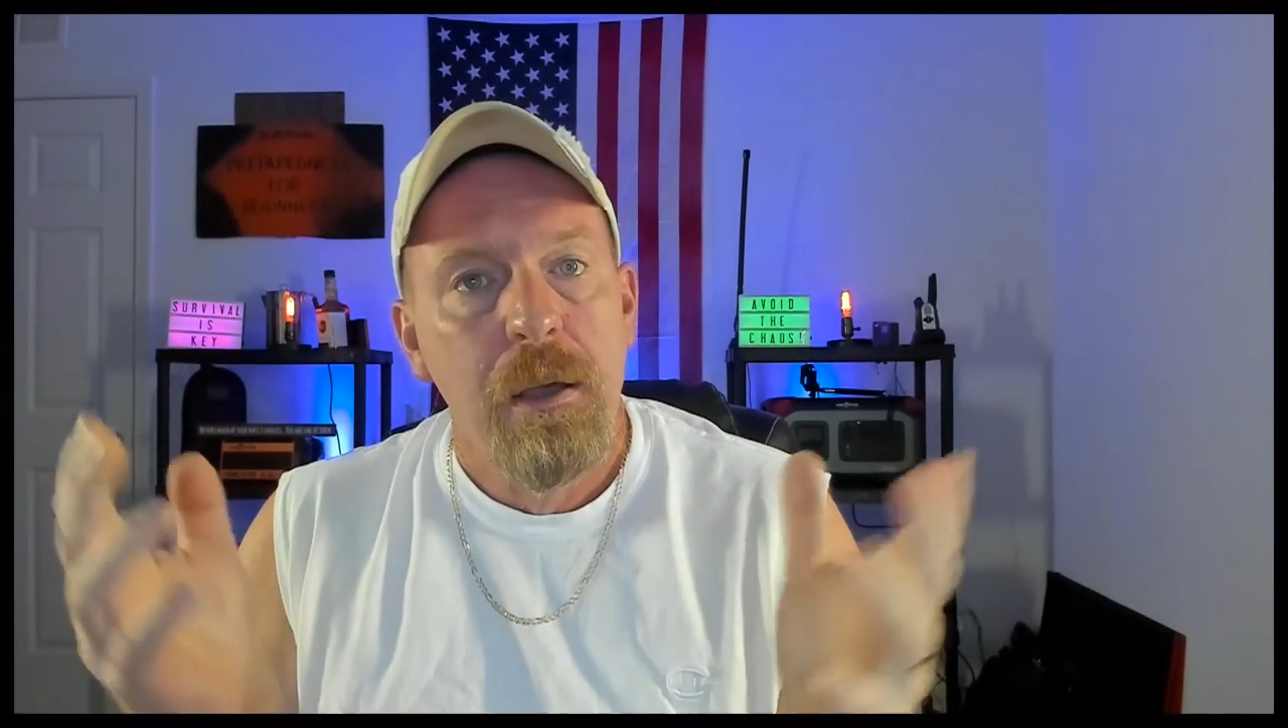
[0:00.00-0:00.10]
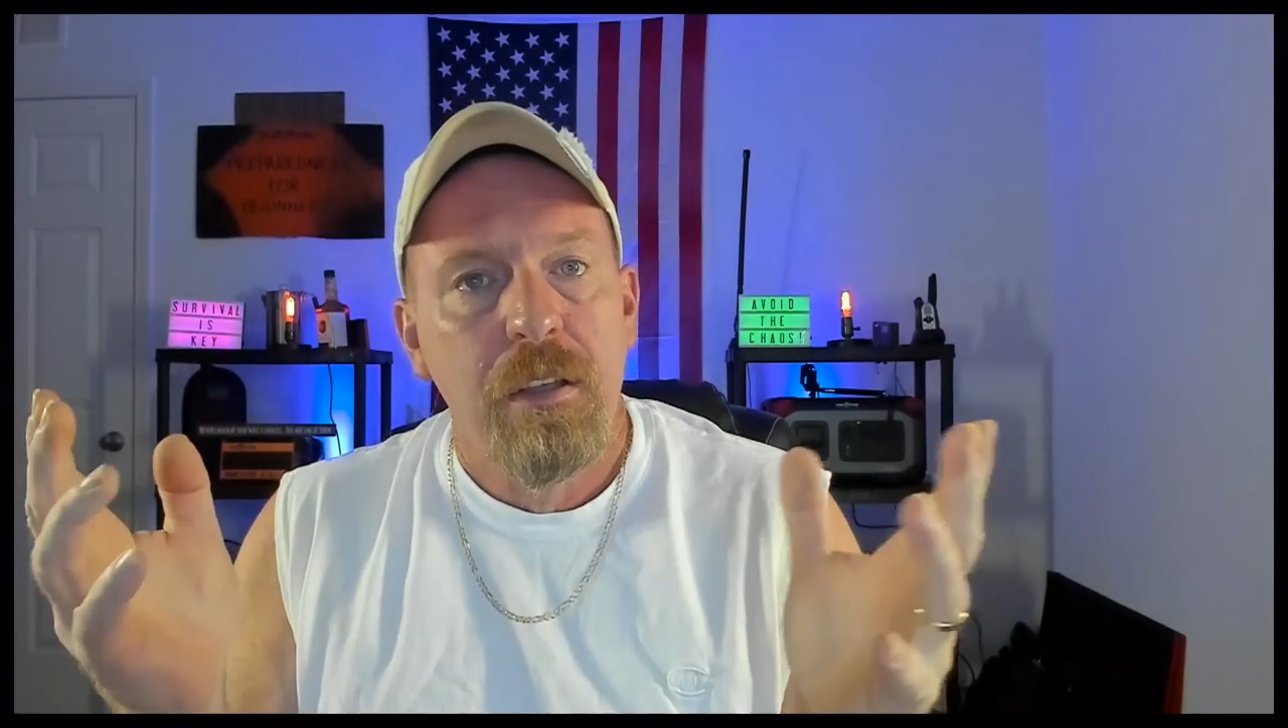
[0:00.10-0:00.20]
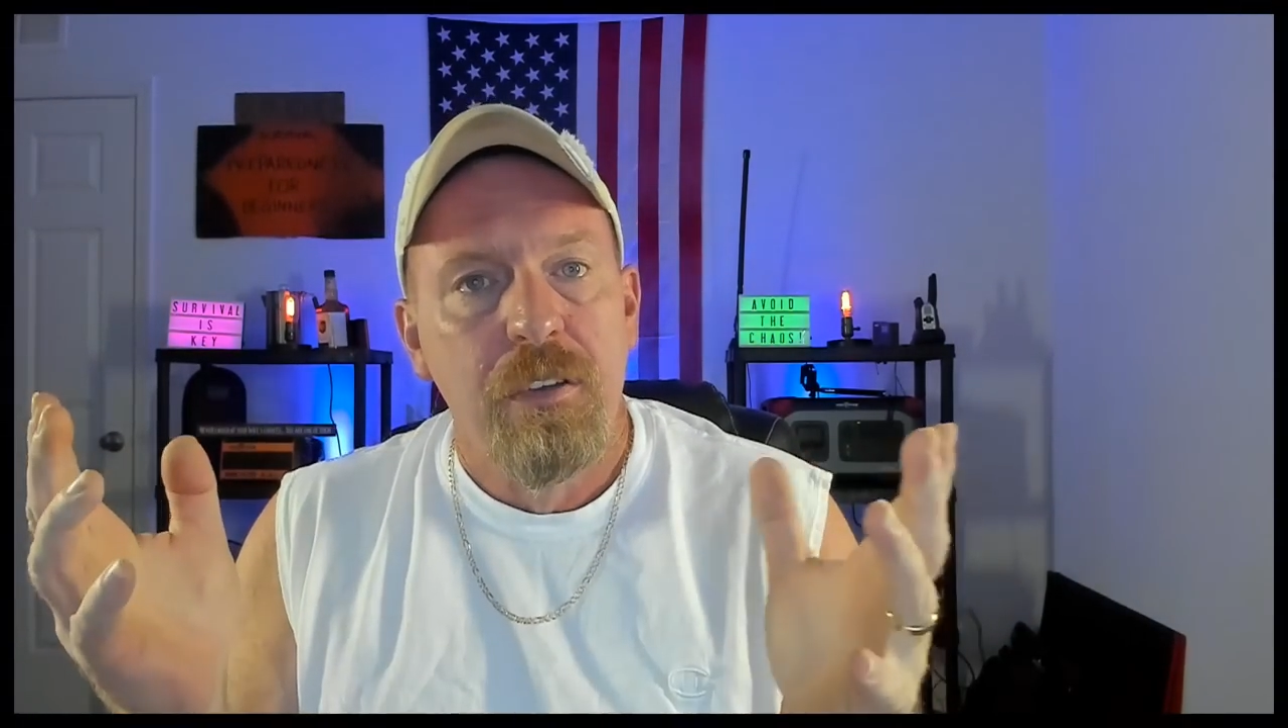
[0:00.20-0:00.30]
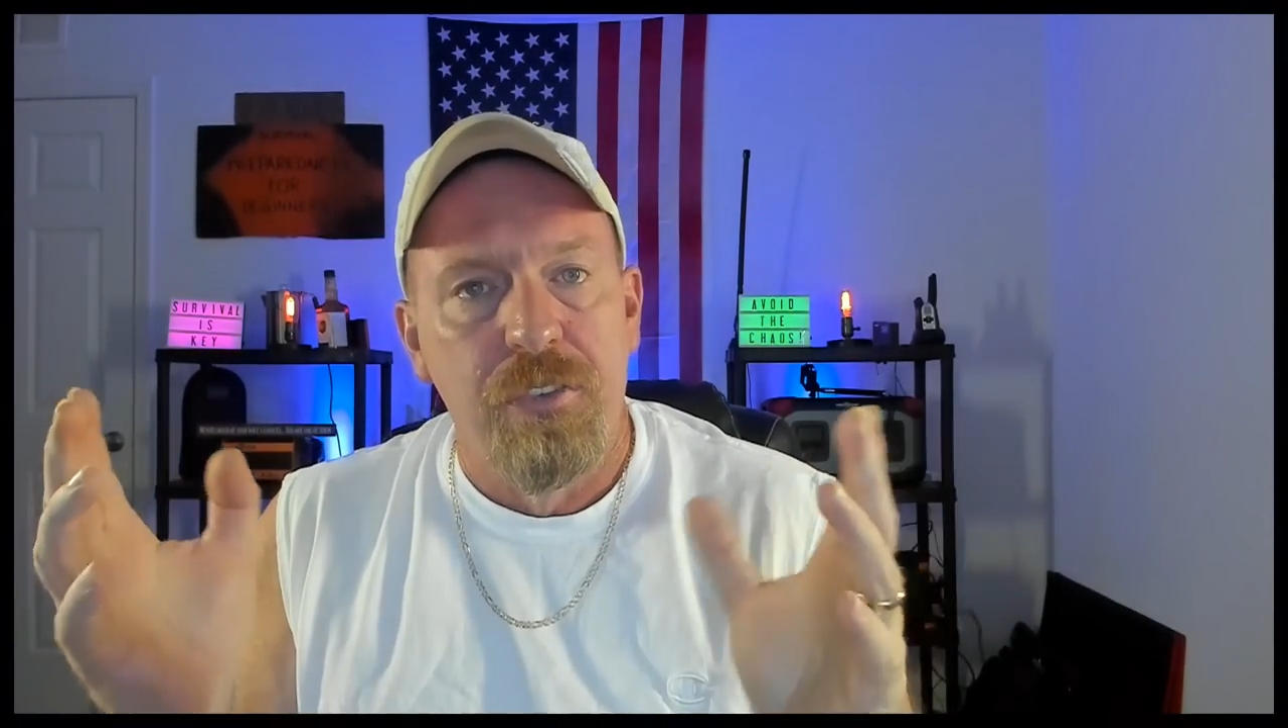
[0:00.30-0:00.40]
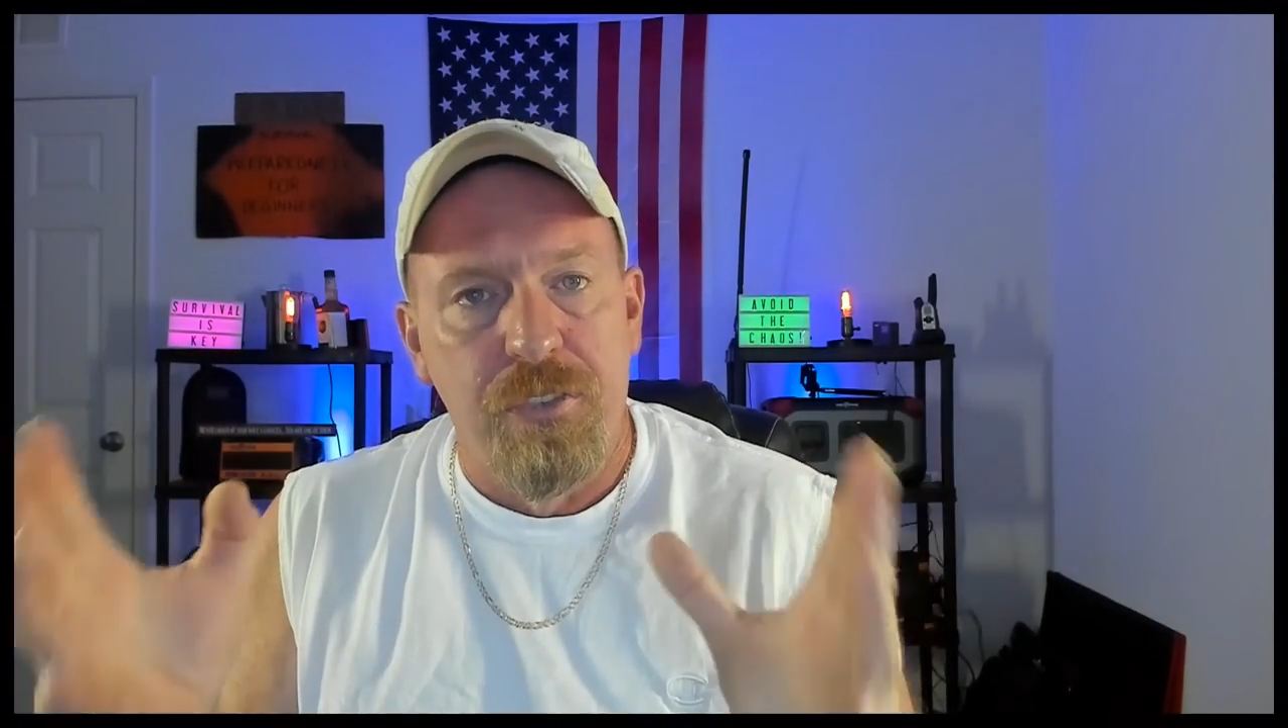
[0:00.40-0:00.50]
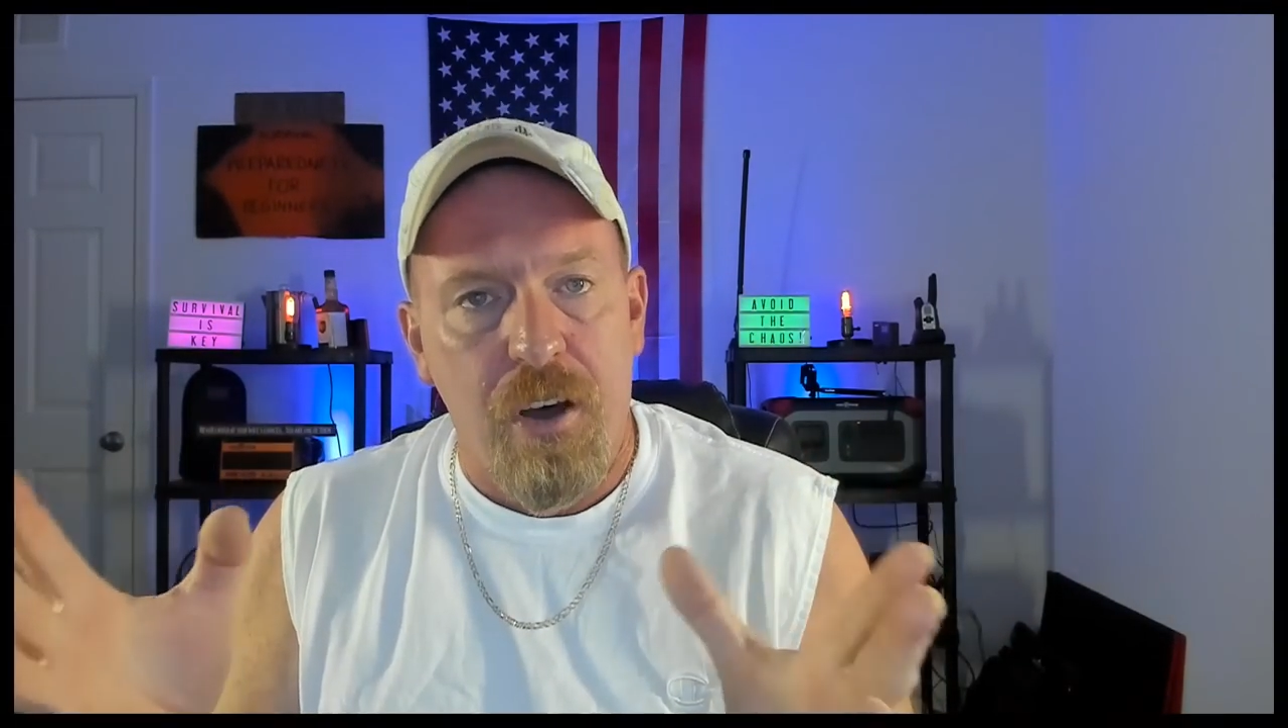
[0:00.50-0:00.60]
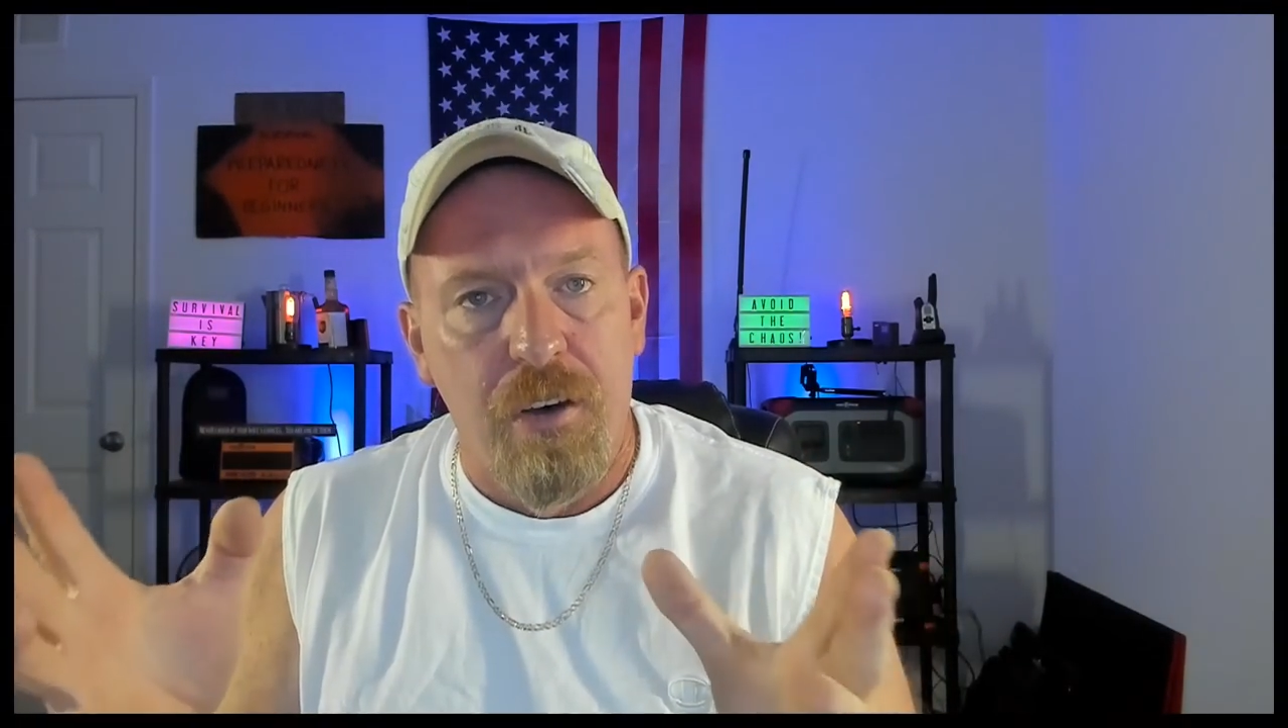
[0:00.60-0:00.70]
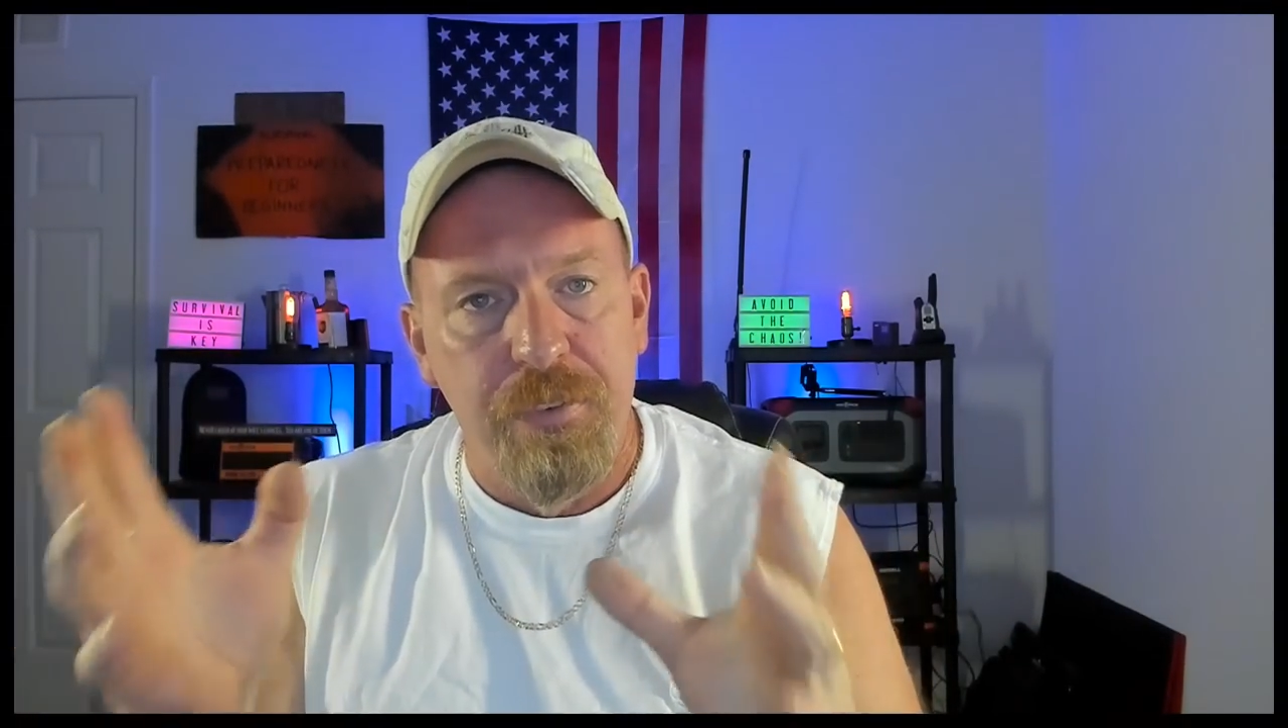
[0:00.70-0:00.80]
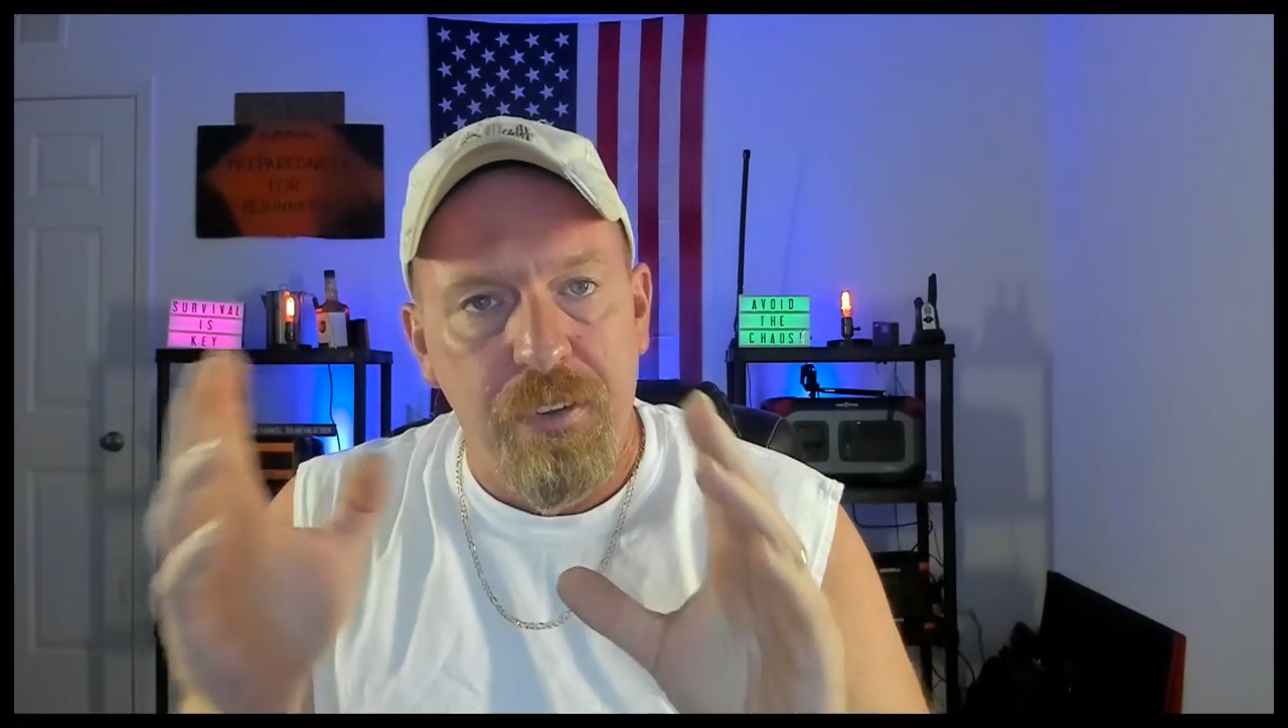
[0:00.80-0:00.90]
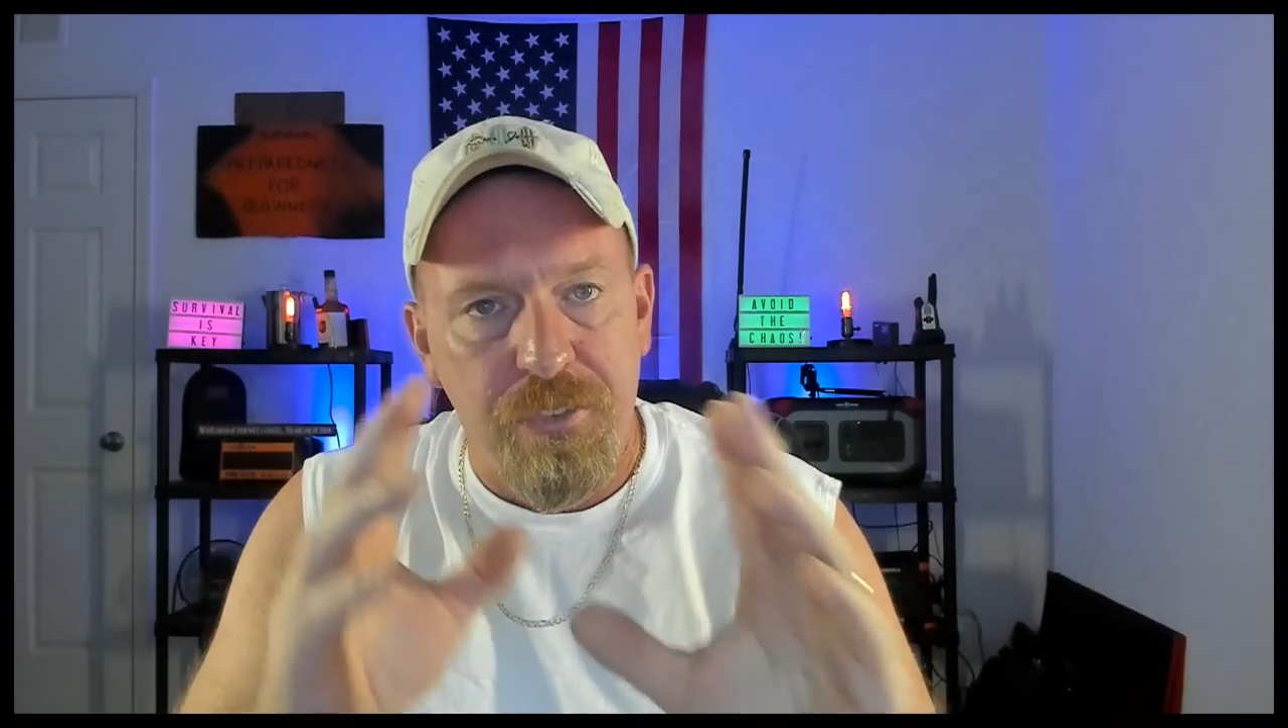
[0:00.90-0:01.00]

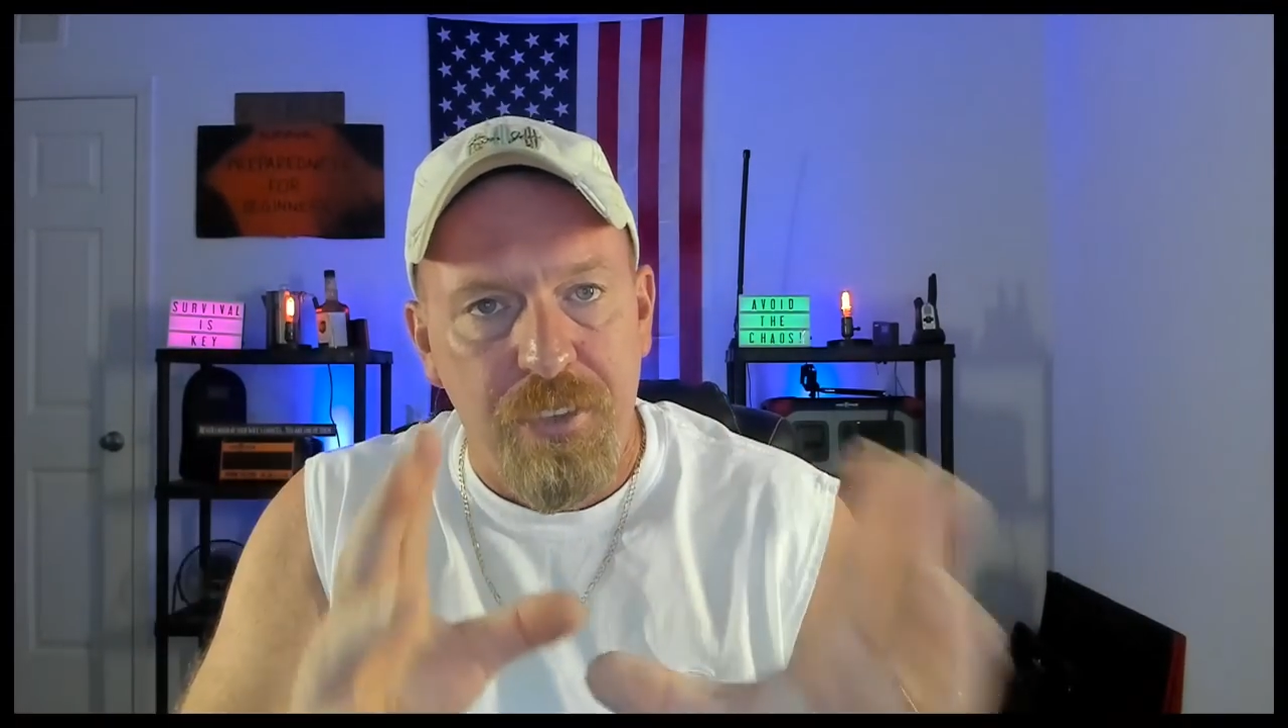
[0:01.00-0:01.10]
Stuff is